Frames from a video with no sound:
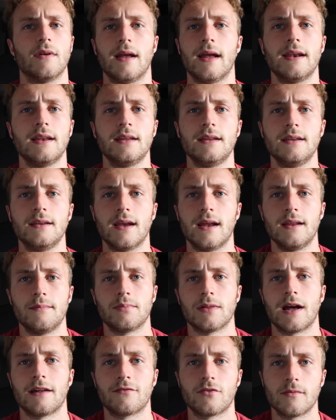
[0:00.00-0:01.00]
any
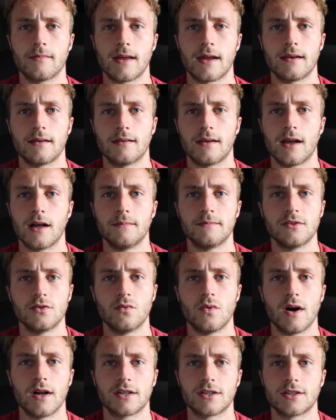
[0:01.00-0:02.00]
platform that helps you
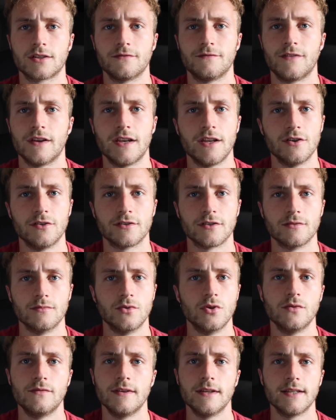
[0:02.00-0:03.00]
watch videos or
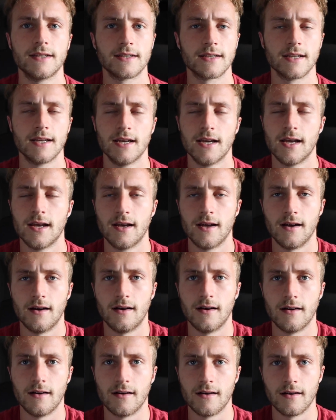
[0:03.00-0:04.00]
movies,
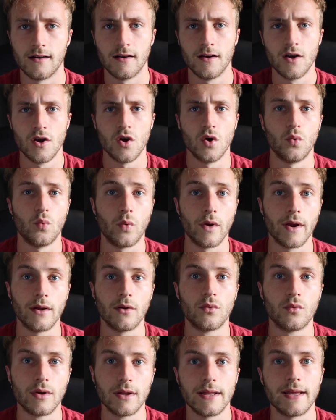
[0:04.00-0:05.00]

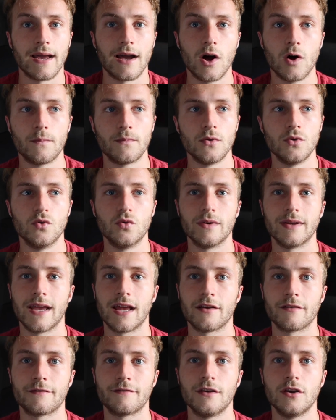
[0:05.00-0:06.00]
will really help you
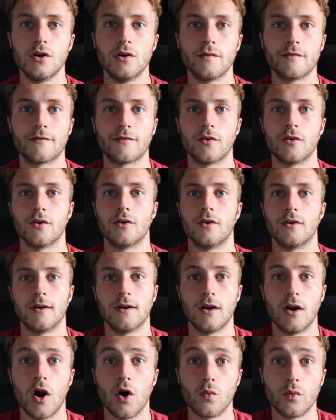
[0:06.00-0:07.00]
get a feel for
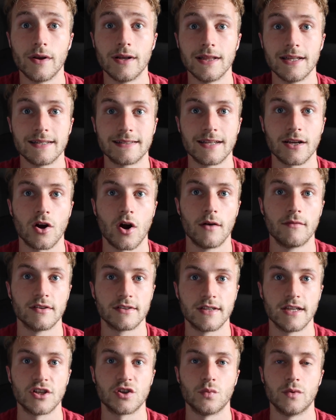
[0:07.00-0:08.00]
a realistic
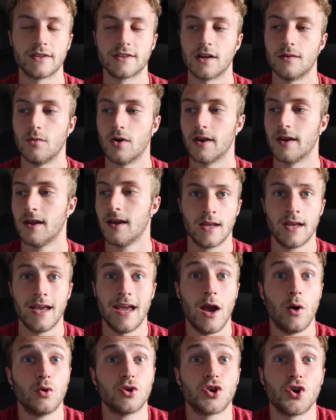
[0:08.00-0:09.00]
conversation with someone,
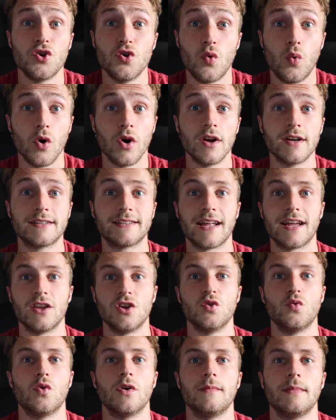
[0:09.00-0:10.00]
and will show you words that
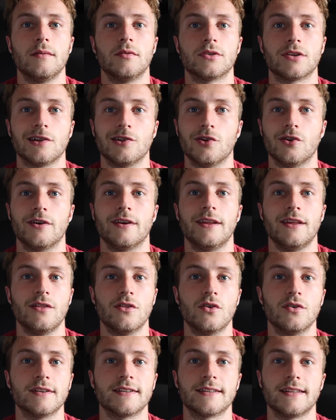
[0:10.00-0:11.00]
you wouldn't be able to learn in
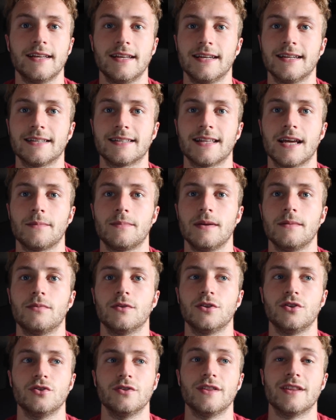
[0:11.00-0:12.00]
those things that
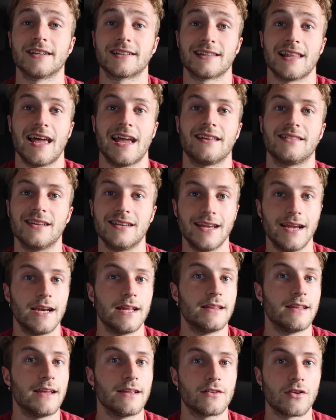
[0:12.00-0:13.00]
people use, the slang, the
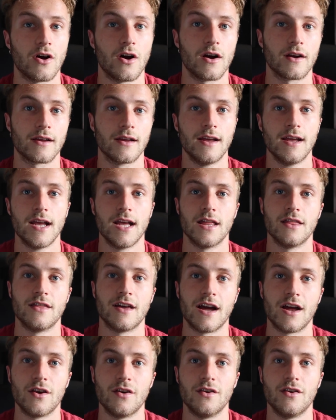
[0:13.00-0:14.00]
day-to-day talk,
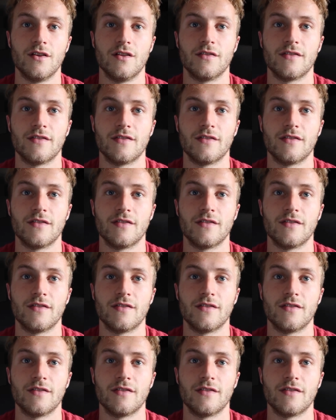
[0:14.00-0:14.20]
that